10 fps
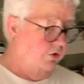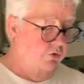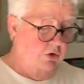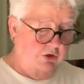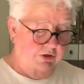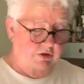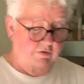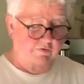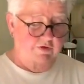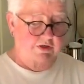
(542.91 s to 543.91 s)
a cooler
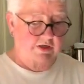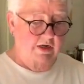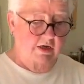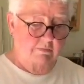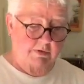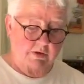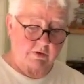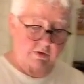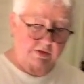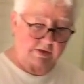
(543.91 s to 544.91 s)
surface,
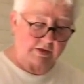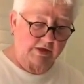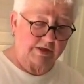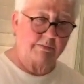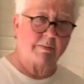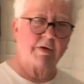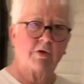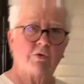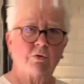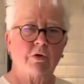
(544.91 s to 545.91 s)
because it needs to be a
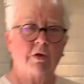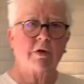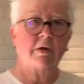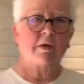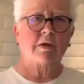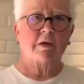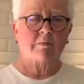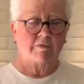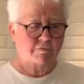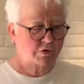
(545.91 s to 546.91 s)
bit cooler
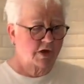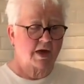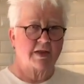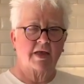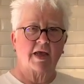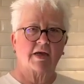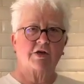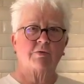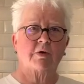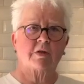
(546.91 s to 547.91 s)
before you add the egg
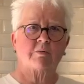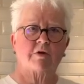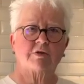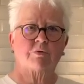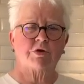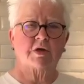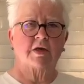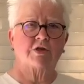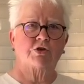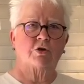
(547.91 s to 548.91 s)
to it, otherwise what you get
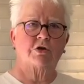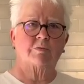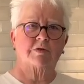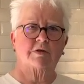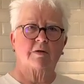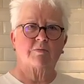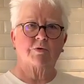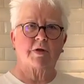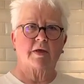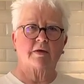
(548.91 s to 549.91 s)
is chocolate and scrambled
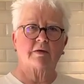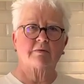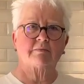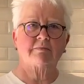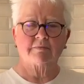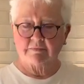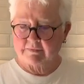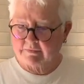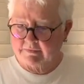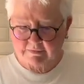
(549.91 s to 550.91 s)
egg.
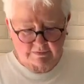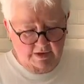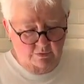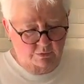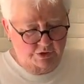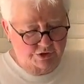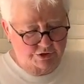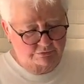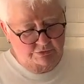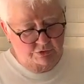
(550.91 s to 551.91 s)

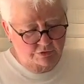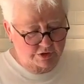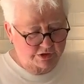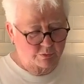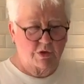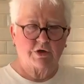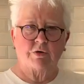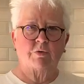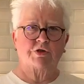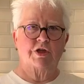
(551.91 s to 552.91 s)
Which, you know, there is a world
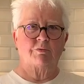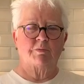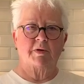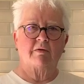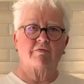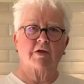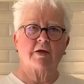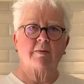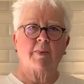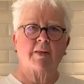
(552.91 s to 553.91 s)
in which that would be lovely.
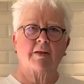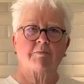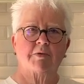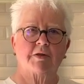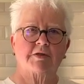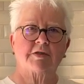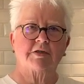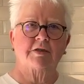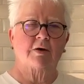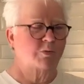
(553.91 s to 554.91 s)
But this
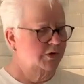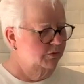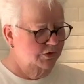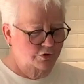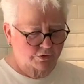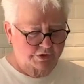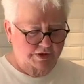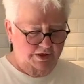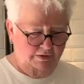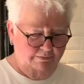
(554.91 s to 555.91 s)
isn't that world, not
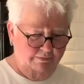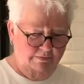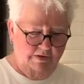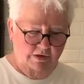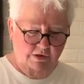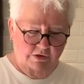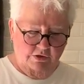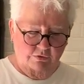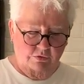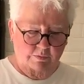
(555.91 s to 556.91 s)
today.
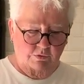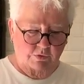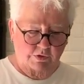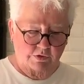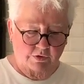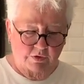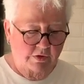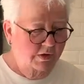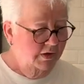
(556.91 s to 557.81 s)
So I'm going to